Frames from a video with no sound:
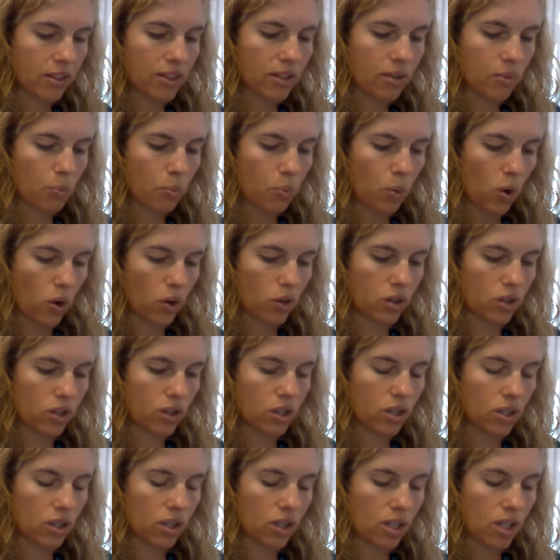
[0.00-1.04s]
what
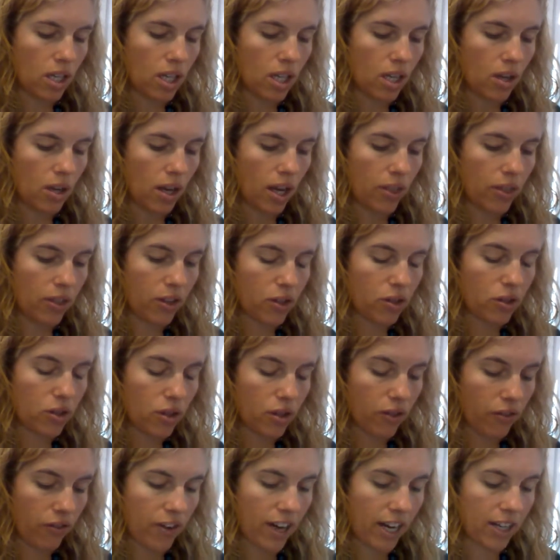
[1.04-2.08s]
does the
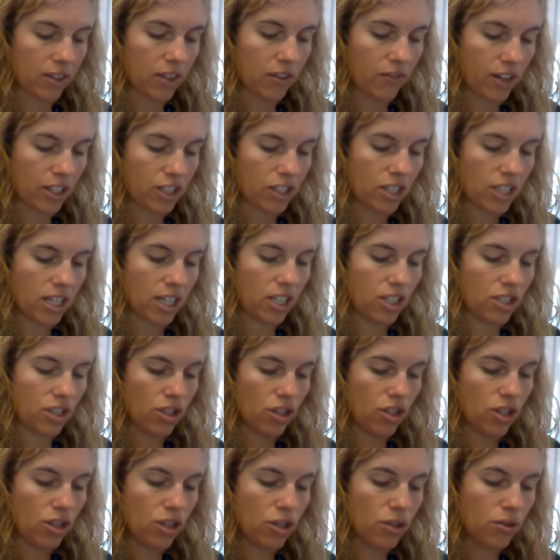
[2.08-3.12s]
fact that
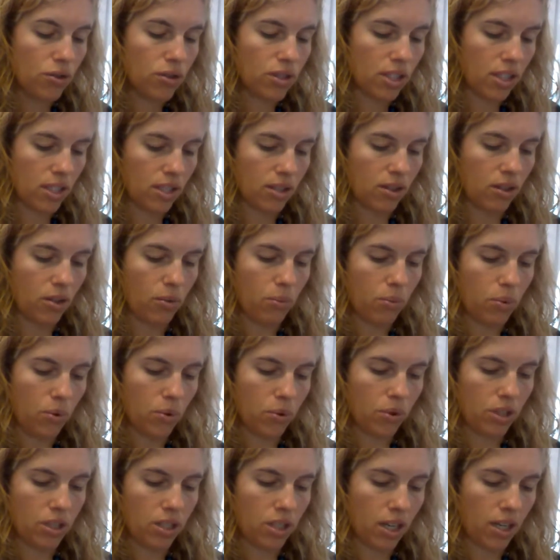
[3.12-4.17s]
vegetation uses the
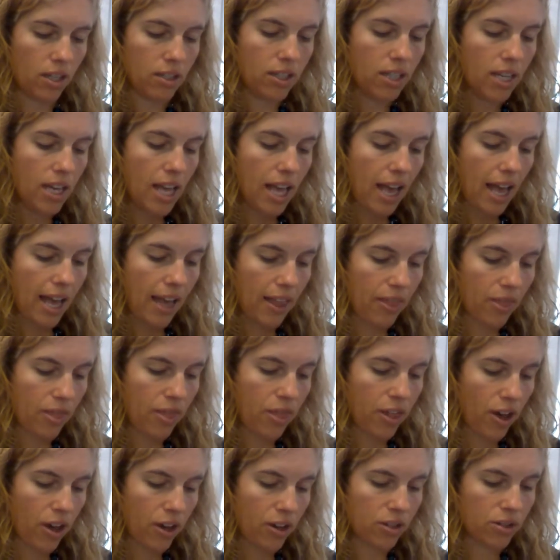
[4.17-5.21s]
water and
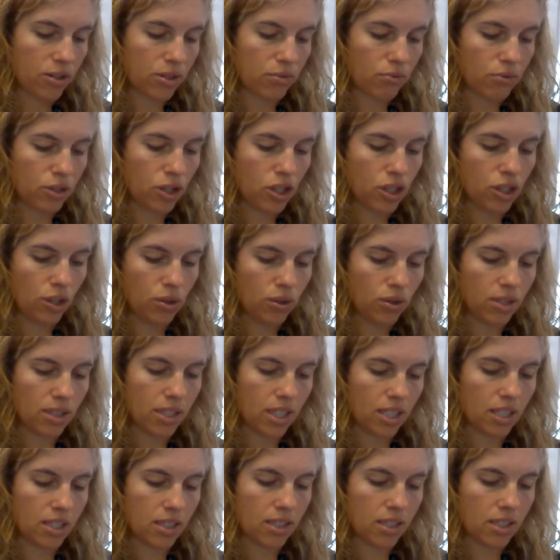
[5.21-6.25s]
thus
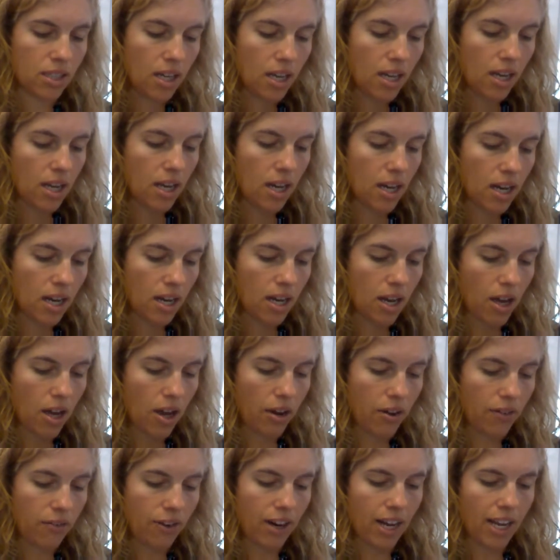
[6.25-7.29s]
reduces
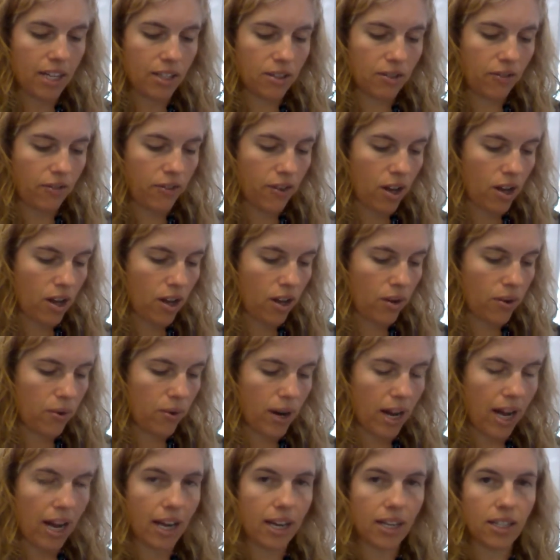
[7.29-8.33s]
overland flow
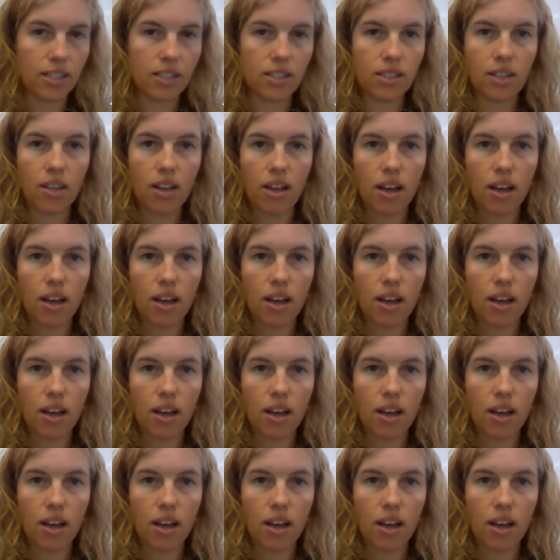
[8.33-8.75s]
and